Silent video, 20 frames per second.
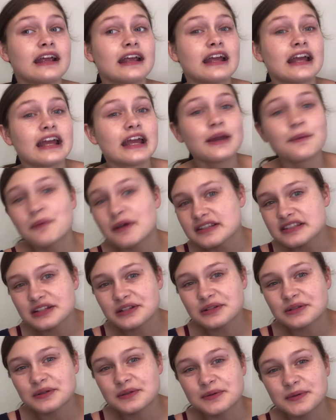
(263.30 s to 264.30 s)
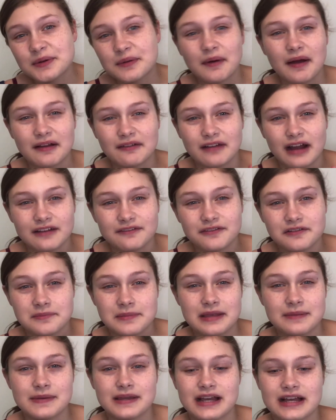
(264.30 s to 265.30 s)
It wasn't quite right for
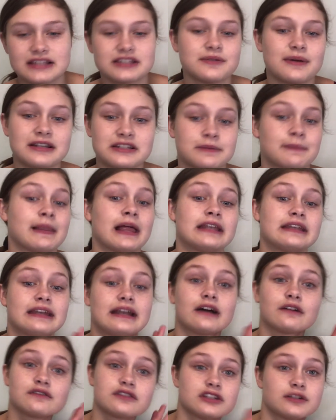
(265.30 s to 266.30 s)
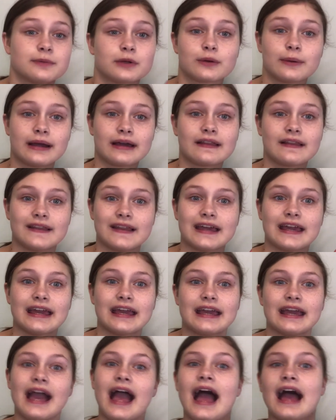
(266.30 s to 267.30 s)
me because you had to blend it out super
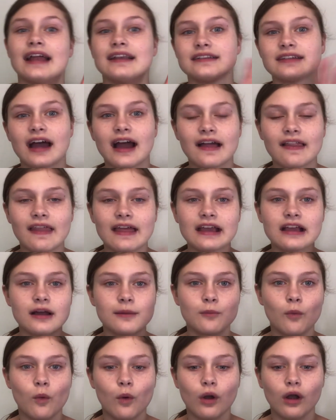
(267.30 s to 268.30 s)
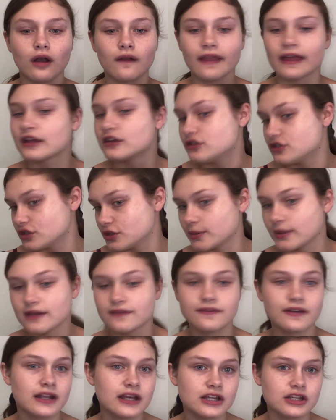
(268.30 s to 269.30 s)
quickly, and I like a more like dewy
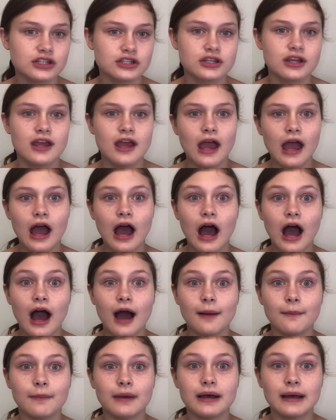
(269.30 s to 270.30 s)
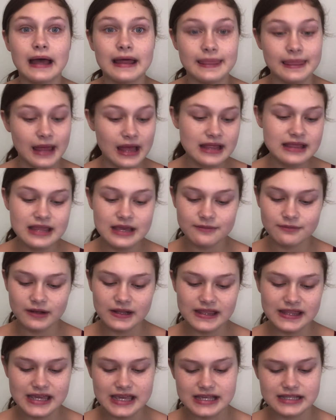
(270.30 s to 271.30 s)
finish. And then they
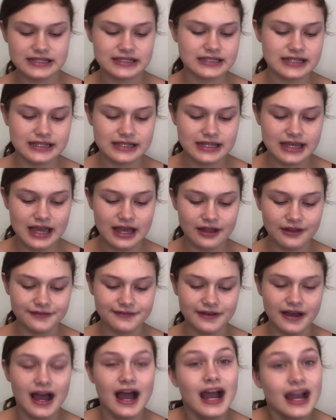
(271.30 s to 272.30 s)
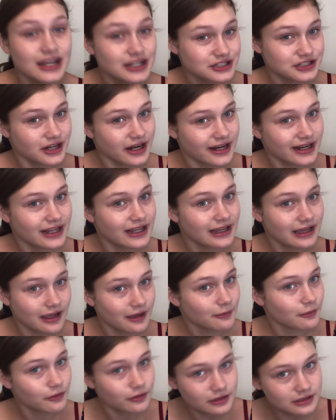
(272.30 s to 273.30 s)
released the e.l.f. Hydrating
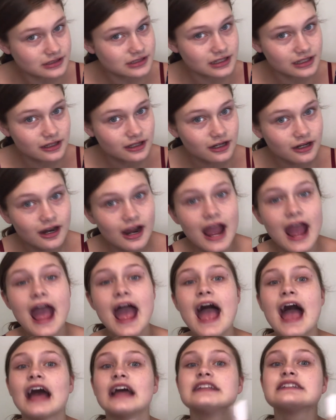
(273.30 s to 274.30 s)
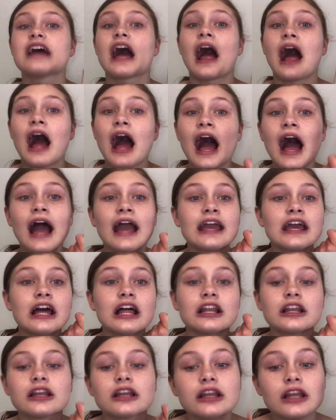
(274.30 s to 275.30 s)
Camo Concealer, and I
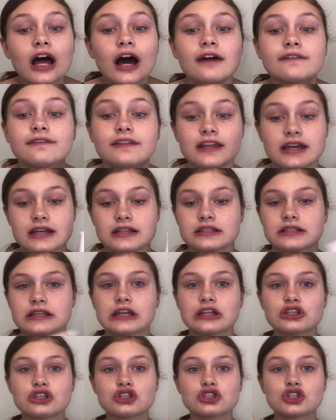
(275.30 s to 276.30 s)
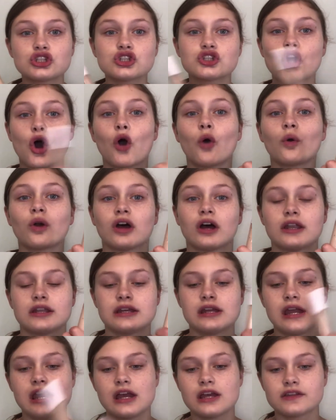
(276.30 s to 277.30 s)
love this. It's so good.
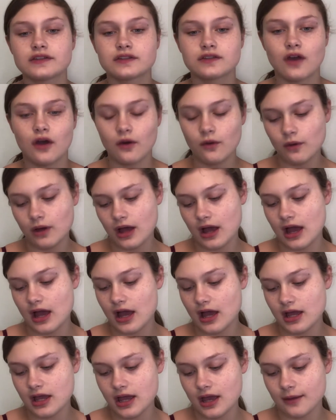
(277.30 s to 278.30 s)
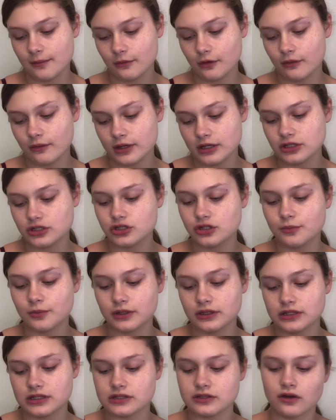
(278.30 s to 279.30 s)
So I am going to
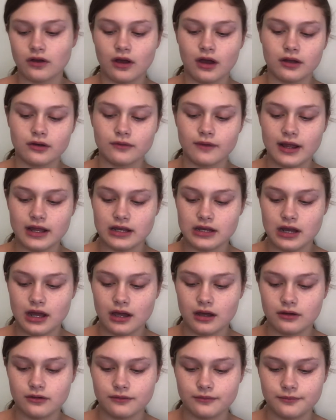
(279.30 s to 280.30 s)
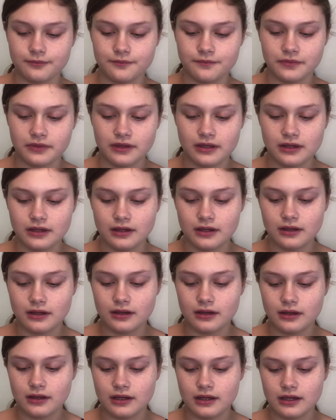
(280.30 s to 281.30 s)
put this on right now.
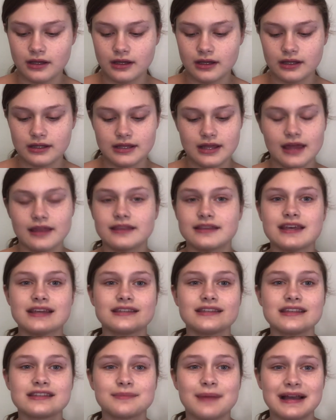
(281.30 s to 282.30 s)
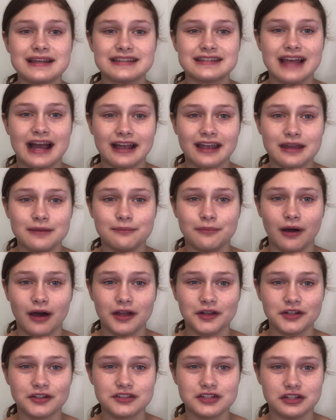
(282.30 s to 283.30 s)
And this is my second
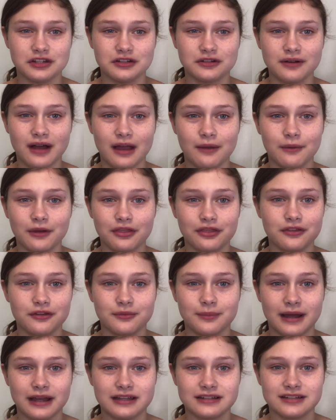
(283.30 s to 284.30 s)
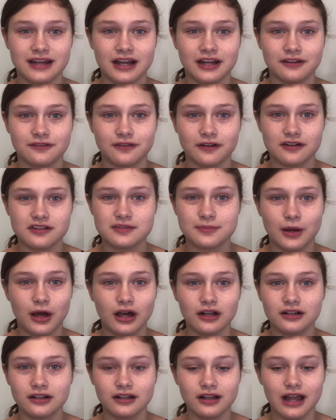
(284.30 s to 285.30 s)
bottle too. I went through my entire first
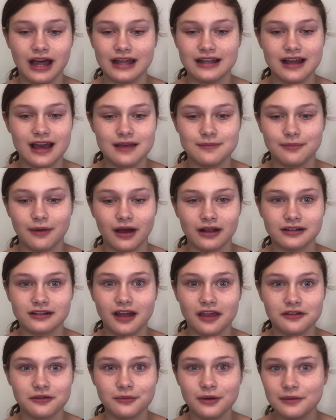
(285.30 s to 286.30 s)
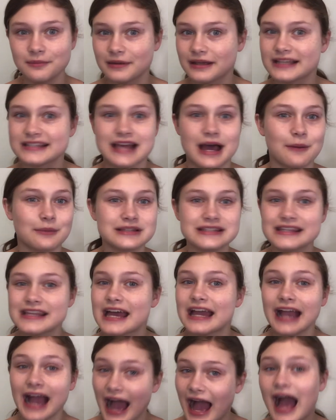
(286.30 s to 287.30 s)
bottle and I bought another one because I was
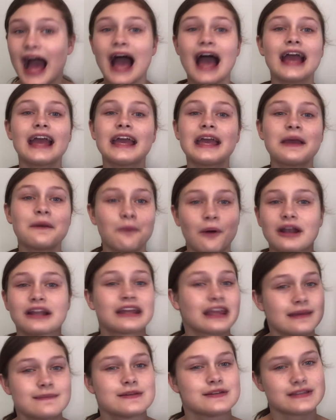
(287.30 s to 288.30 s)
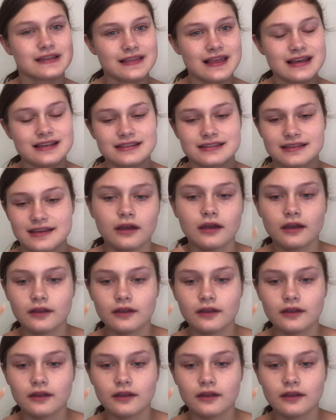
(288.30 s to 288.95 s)
like, I want to keep using this.